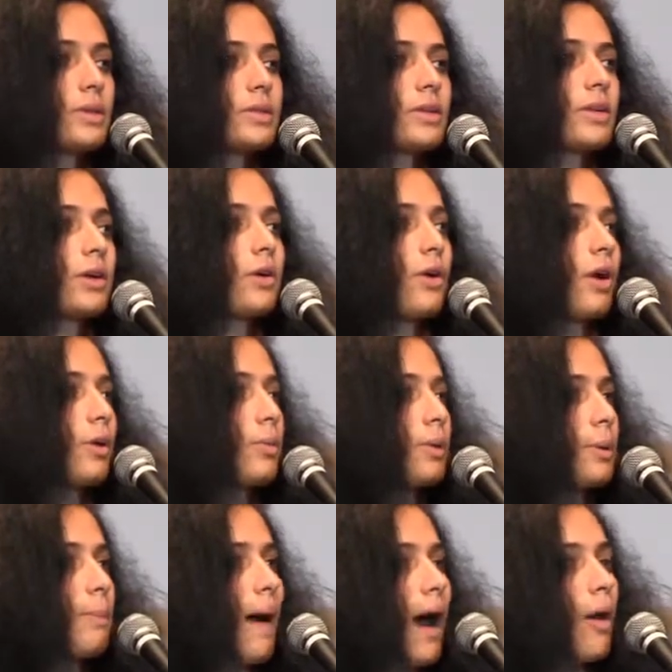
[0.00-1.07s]
it's an
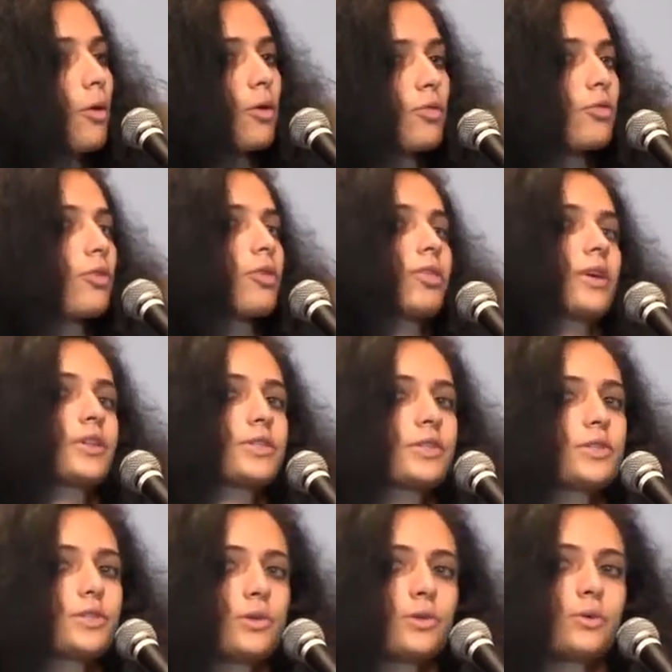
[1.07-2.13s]
incredibly powerful thing
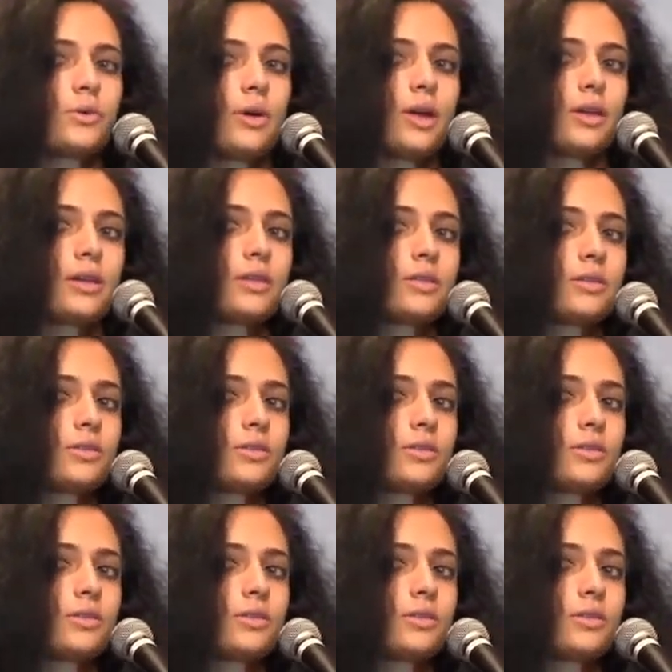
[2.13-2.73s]
to do, and it